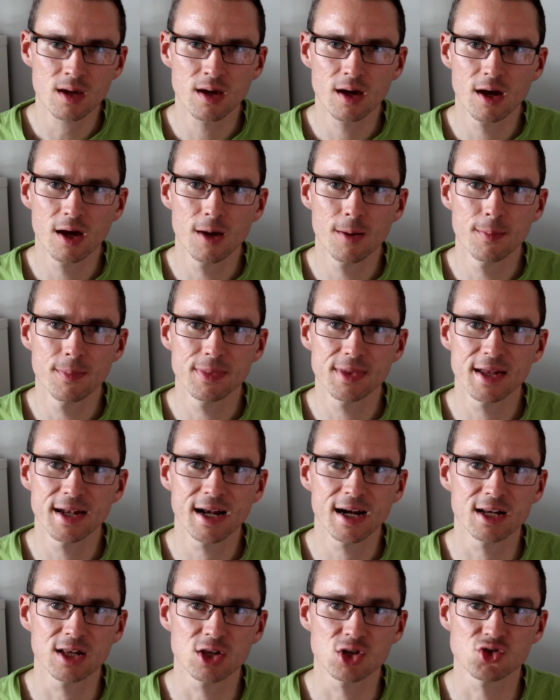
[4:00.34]
then
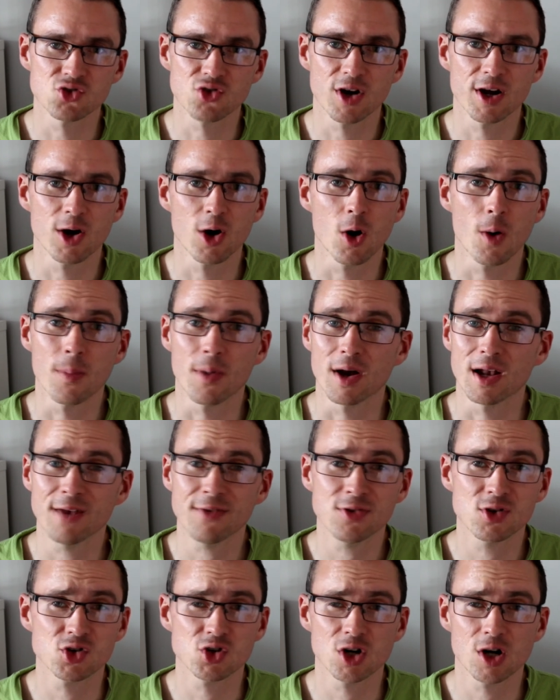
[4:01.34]
added the dry hop. I
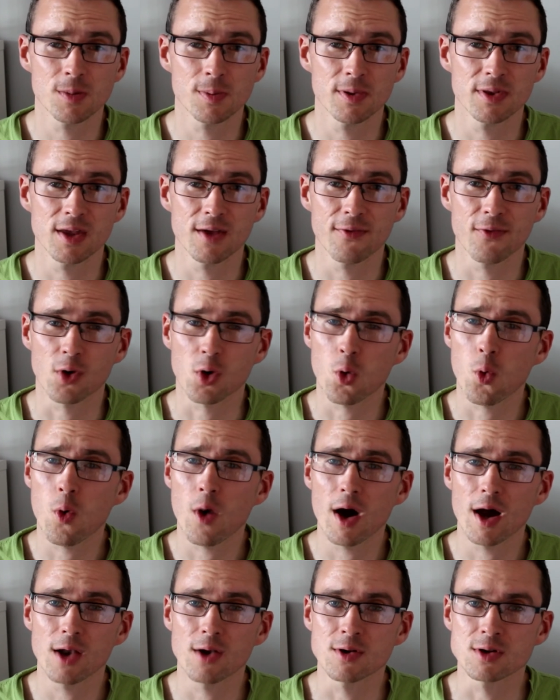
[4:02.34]
left the dry hop in there for
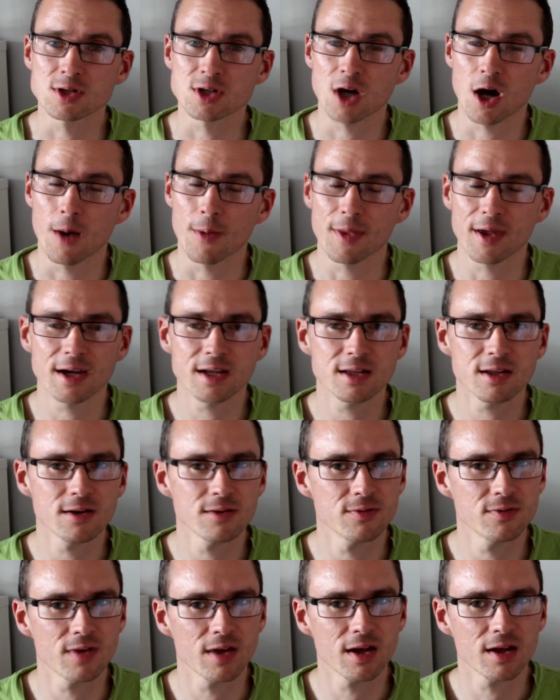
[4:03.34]
quite a long time. They
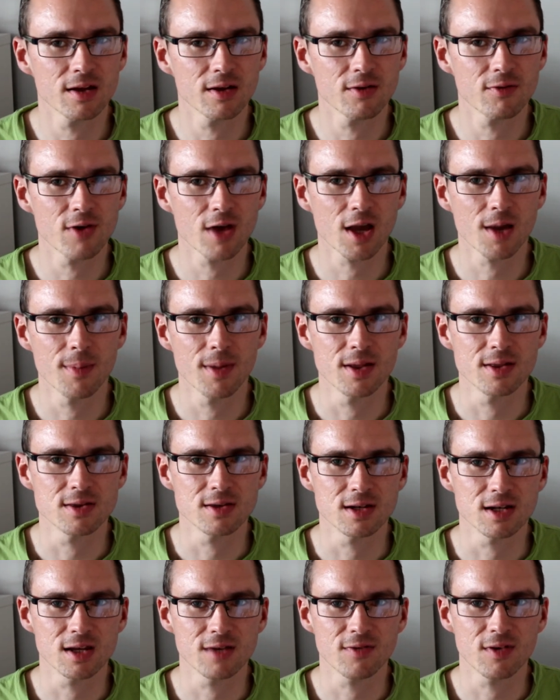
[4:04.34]
don't recommend
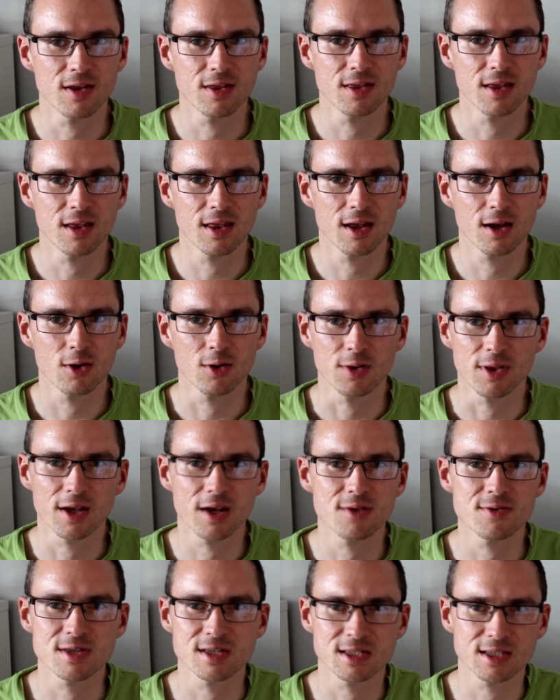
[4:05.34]
to leave it in there that long. They
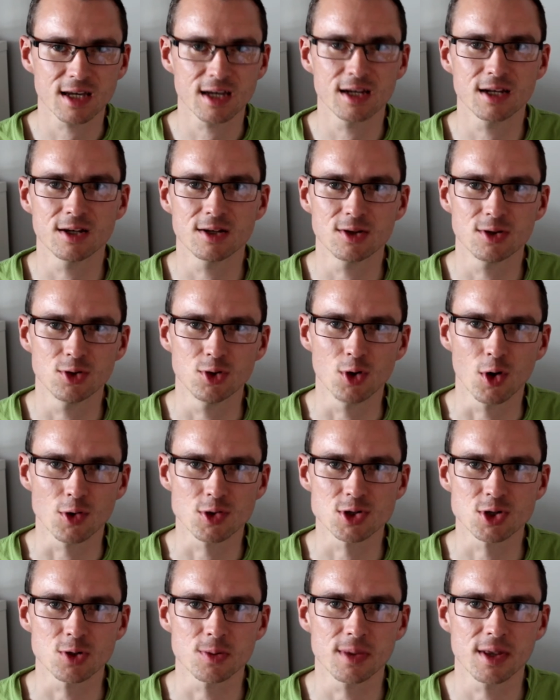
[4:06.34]
don't say
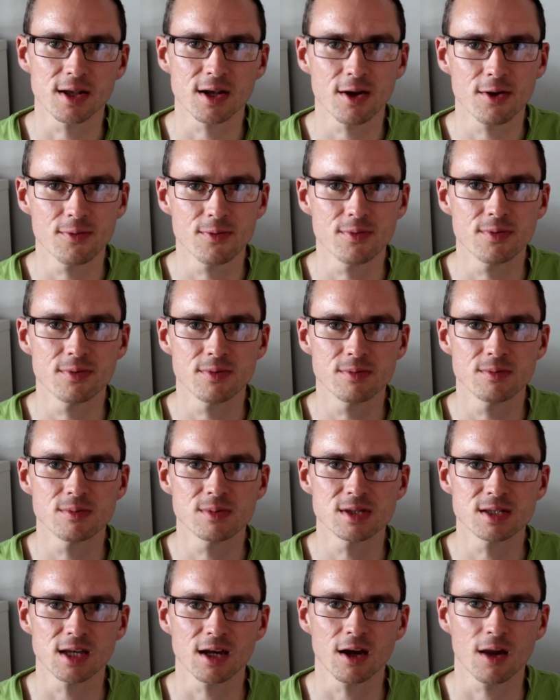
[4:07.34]
not to, but they don't
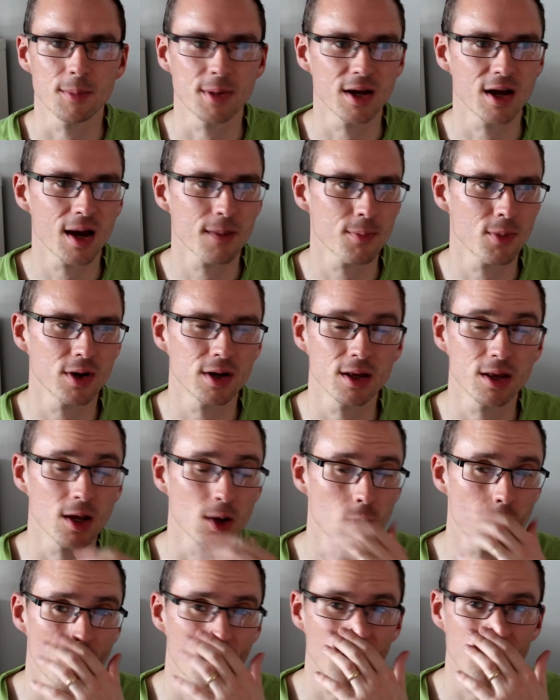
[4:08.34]
say. I mean, I had mine in there
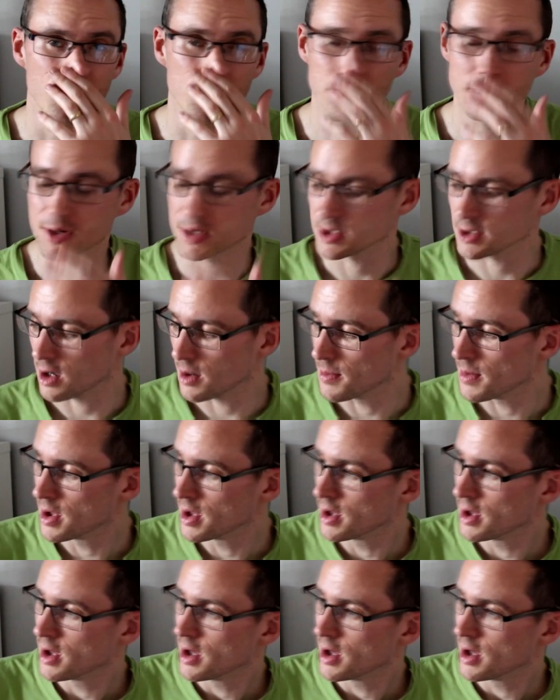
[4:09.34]
quite a lengthy period of time,